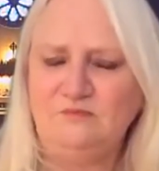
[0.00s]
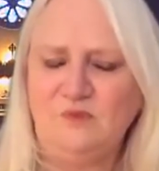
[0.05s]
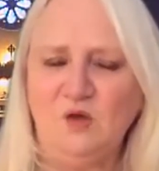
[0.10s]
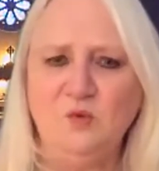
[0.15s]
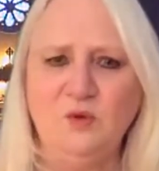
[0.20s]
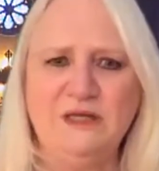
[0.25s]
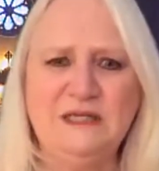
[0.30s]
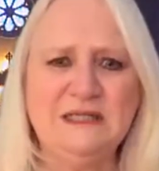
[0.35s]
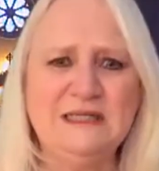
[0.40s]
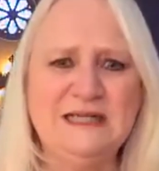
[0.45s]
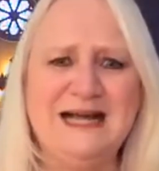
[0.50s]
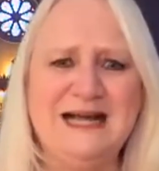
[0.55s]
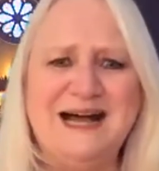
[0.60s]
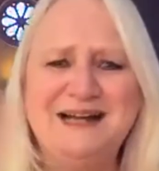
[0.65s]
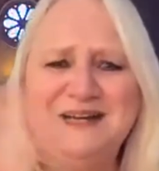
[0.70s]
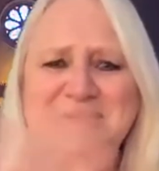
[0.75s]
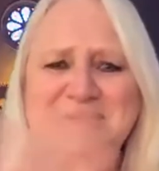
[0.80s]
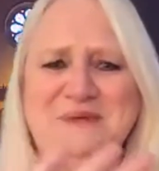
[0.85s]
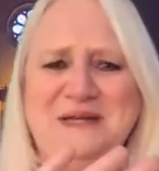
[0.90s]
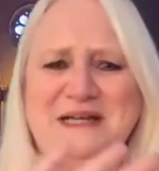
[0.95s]
we can
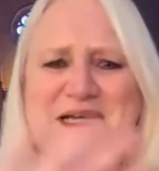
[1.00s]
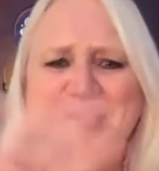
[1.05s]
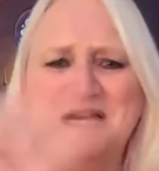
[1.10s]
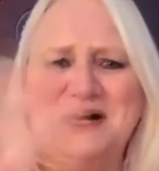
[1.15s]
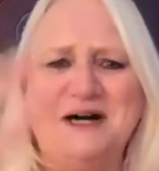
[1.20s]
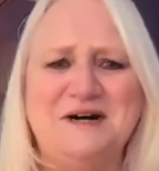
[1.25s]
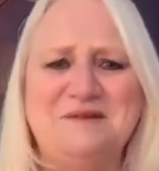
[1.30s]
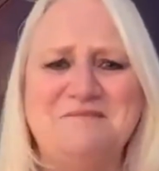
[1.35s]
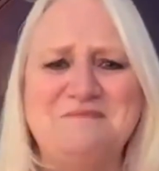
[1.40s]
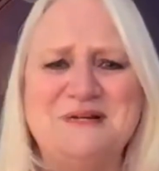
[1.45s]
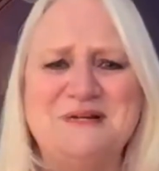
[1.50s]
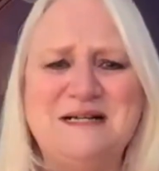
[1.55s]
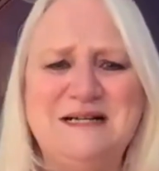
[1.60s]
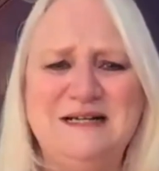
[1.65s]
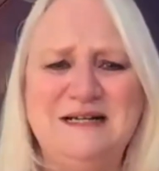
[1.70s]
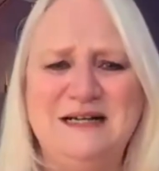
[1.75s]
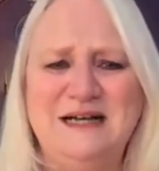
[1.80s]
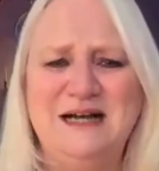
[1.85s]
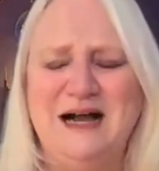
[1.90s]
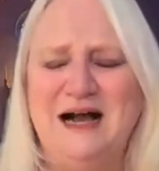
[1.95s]
kind of become,
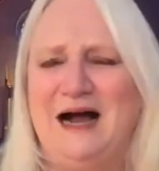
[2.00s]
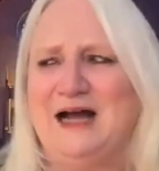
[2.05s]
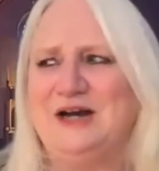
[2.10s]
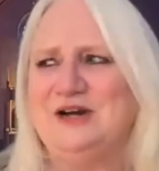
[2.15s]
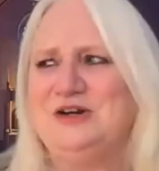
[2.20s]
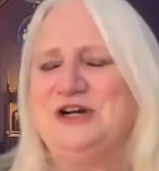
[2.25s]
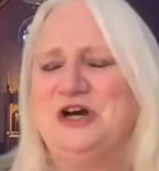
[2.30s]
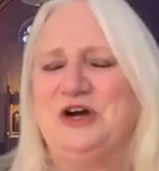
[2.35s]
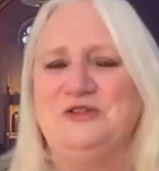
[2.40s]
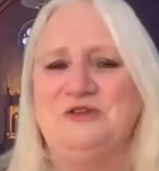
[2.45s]
I don't know,